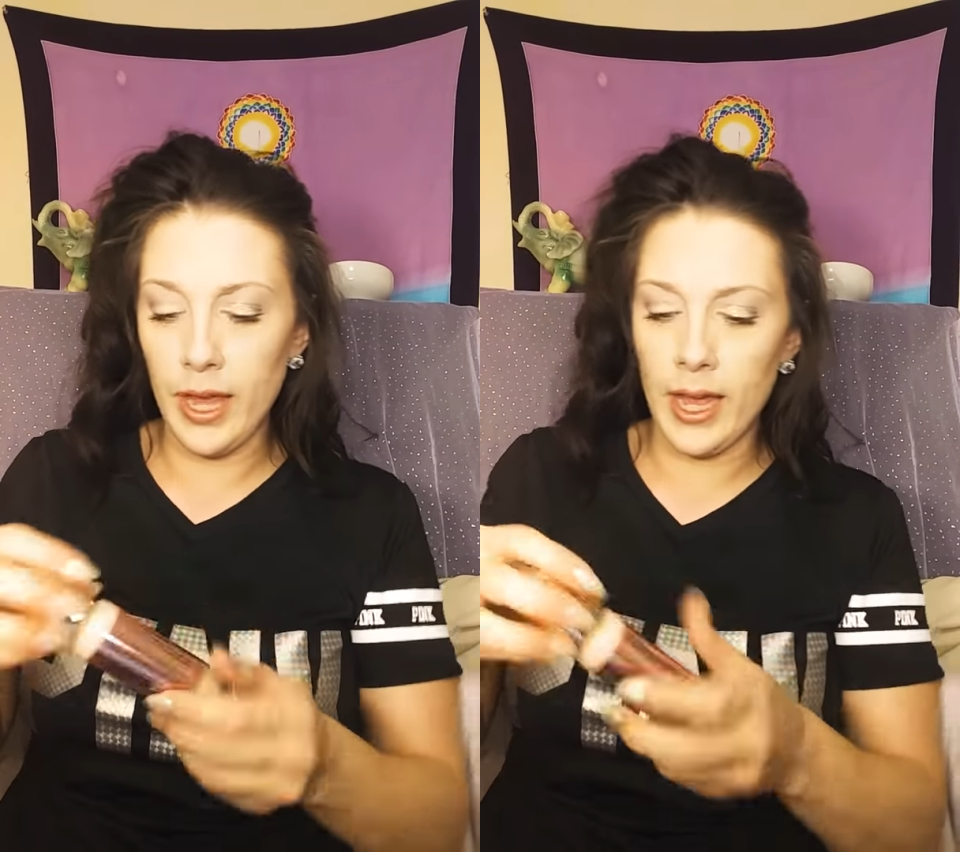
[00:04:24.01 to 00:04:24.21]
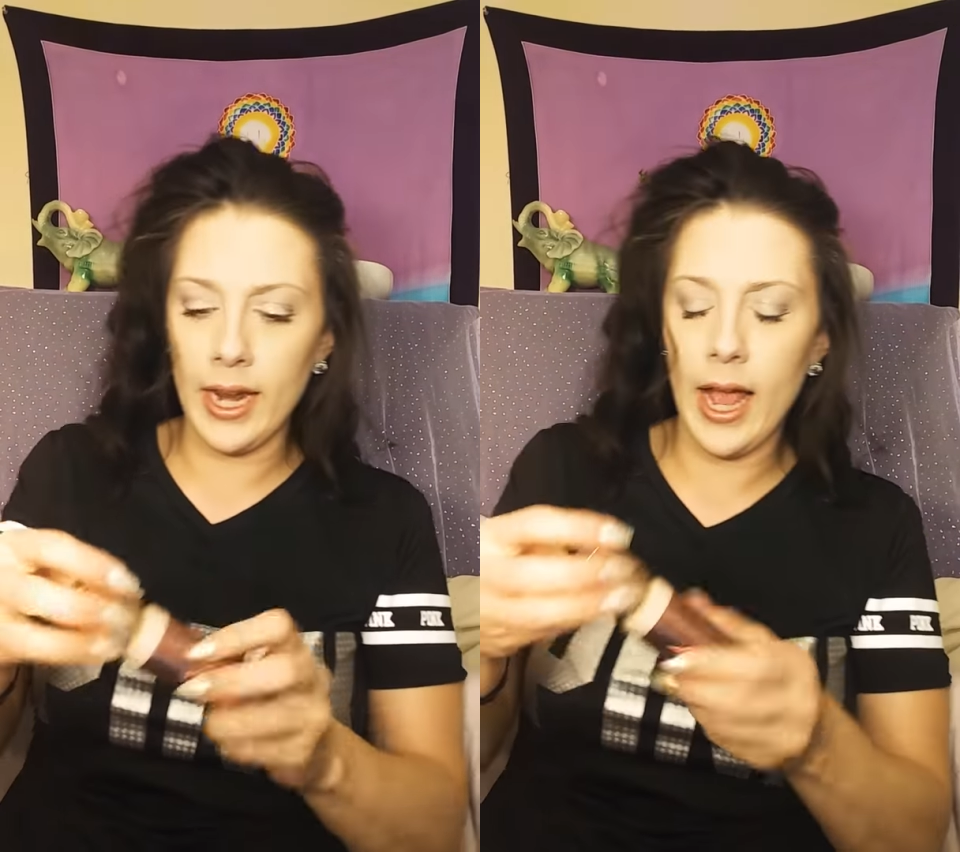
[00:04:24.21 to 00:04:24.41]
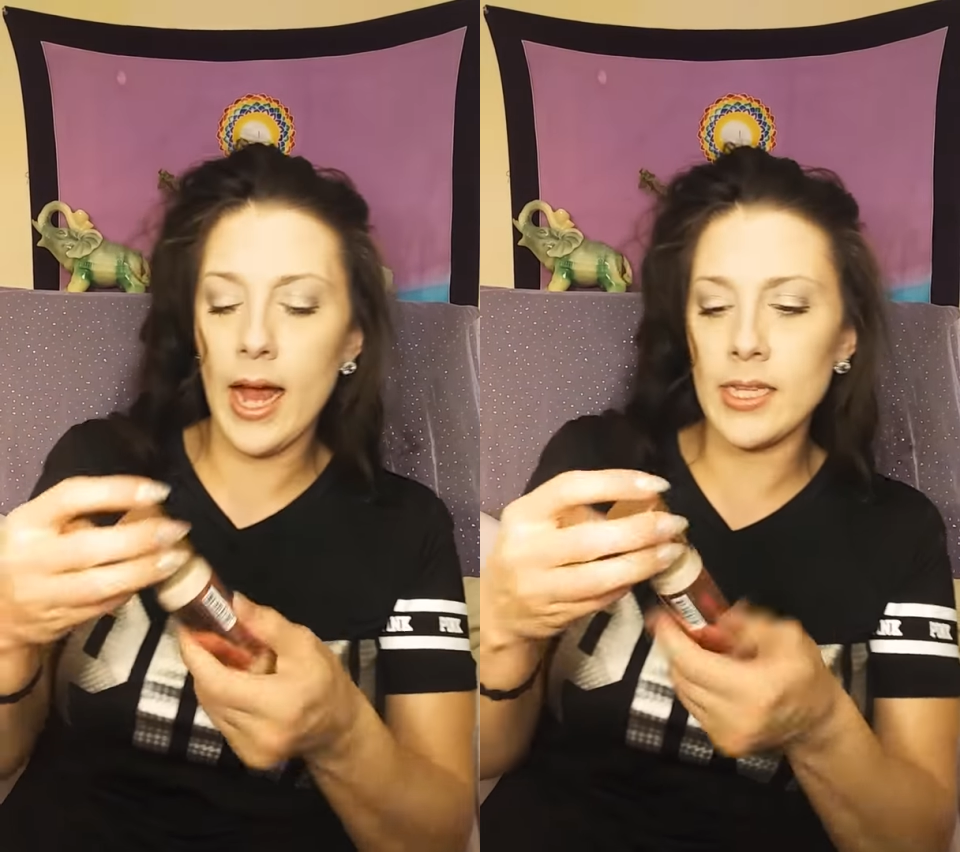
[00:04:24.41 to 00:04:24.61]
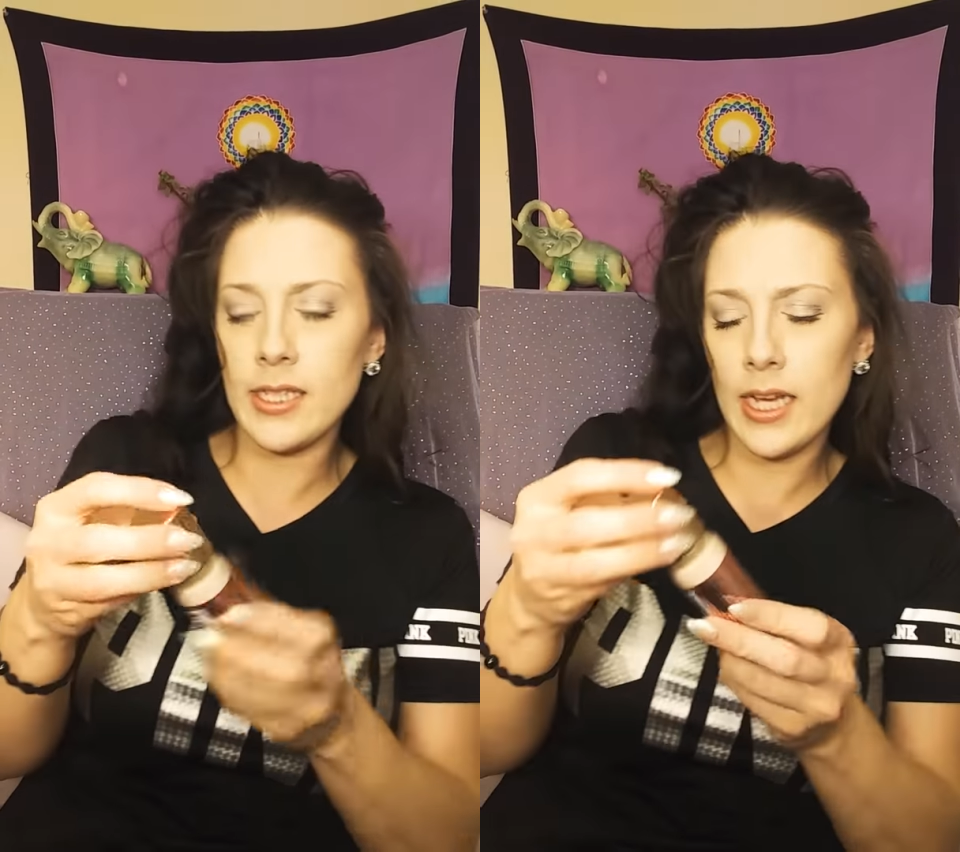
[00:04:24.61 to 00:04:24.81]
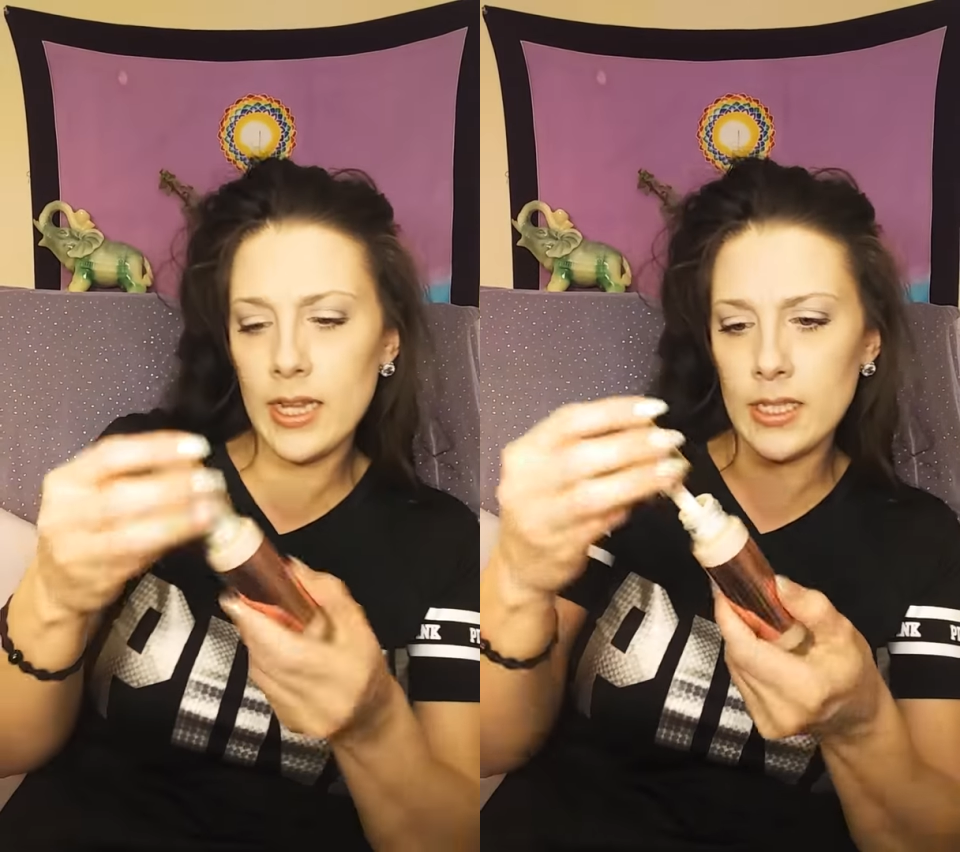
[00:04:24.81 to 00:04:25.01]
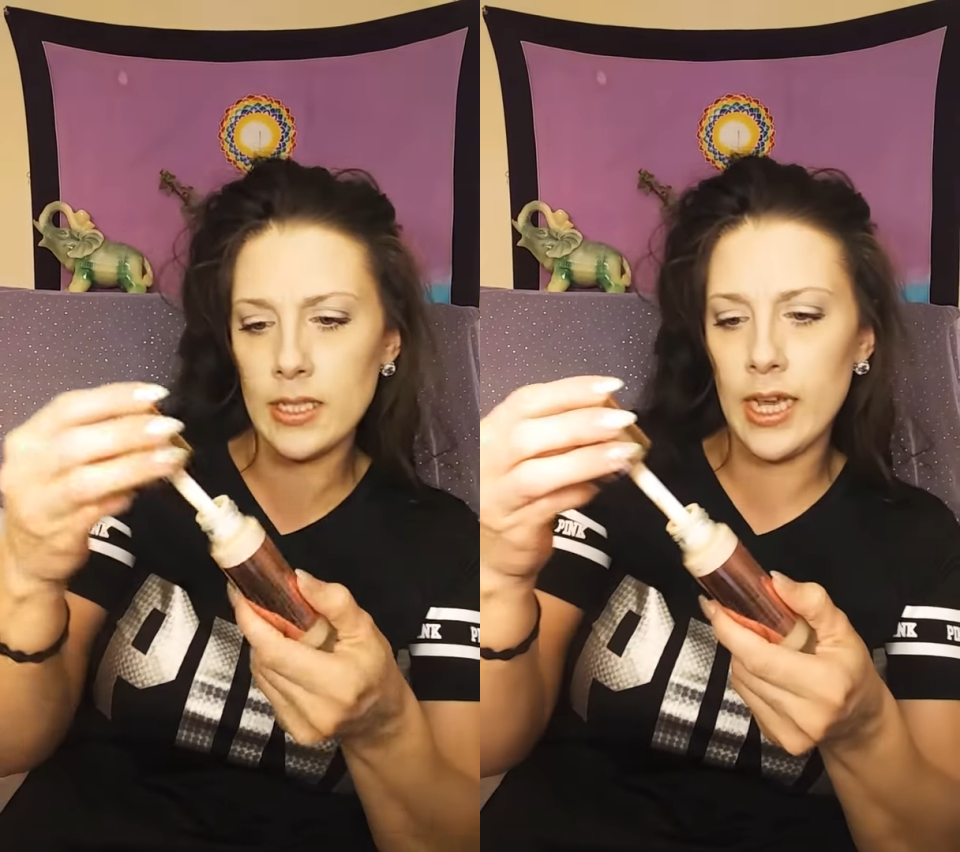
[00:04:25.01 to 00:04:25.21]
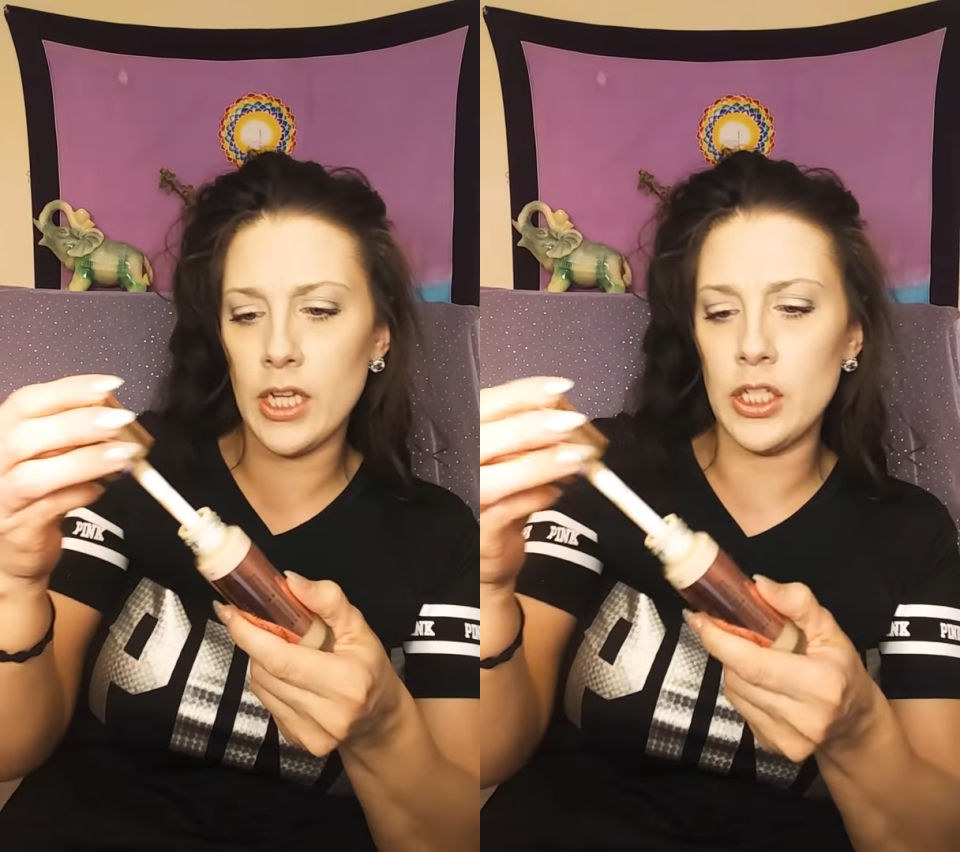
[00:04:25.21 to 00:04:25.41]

and it has like this like